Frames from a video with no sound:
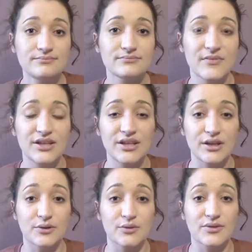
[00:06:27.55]

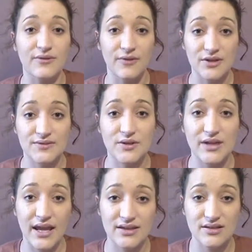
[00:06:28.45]
the first few
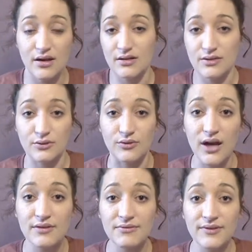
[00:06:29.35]
days are a little
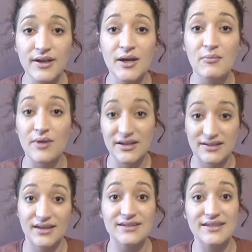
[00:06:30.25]
rough, but it
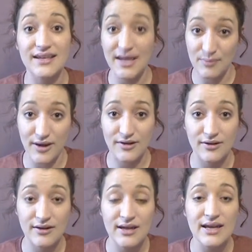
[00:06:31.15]
does get
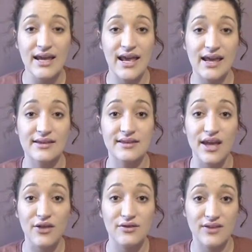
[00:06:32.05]
better. And the
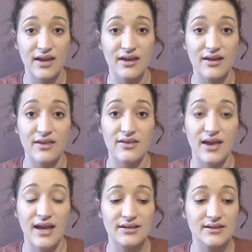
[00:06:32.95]
other thing
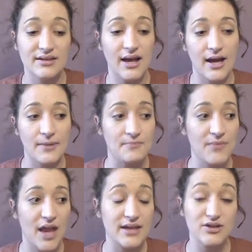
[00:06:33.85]
that
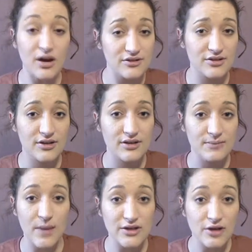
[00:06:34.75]
my
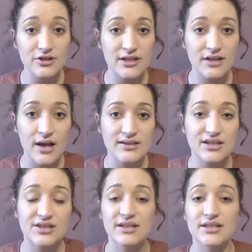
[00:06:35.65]
doctor did not
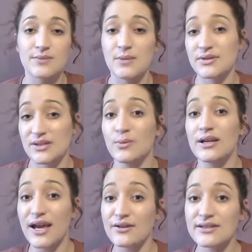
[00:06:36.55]
suggest to me, but someone
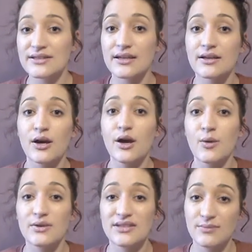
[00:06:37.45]
else did,
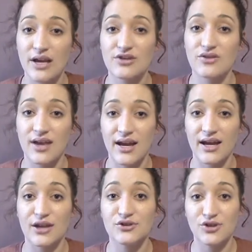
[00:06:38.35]
was to make sure that
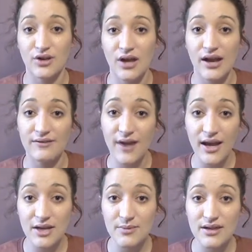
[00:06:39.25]
I took a
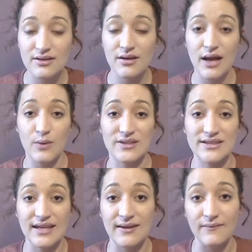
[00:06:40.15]
vitamin and was
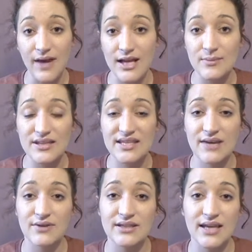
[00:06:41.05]
taking vitamins
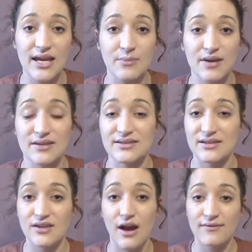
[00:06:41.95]
every day, because
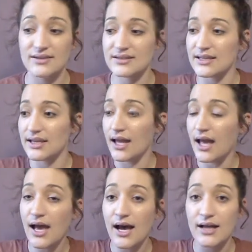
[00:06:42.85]
that's obviously
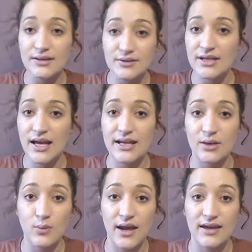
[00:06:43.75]
a little tiny
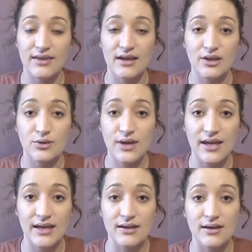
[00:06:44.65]
way that you
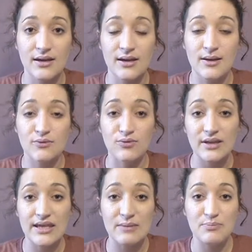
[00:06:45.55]
can
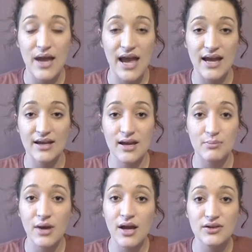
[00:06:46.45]
really pack a
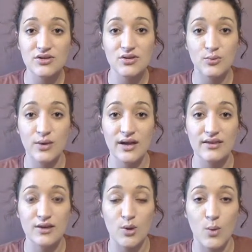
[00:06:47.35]
punch
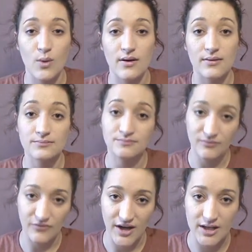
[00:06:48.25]
with your
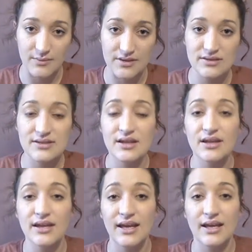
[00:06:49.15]
vitamins
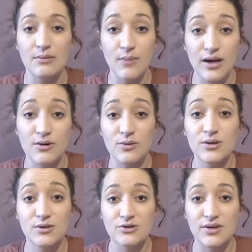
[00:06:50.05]
and
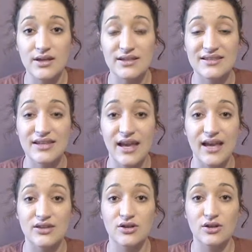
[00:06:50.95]
micronutrients
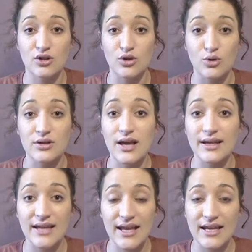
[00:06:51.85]
that you're not
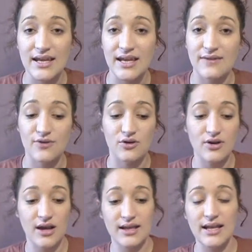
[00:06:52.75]
getting if you're
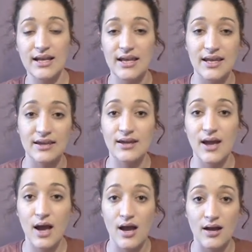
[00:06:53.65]
not eating
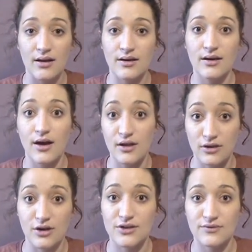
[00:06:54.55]
a
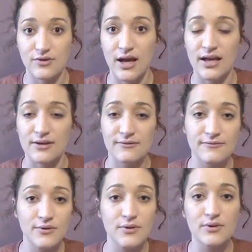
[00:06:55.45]
large variety of
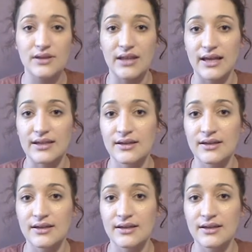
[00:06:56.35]
food, like,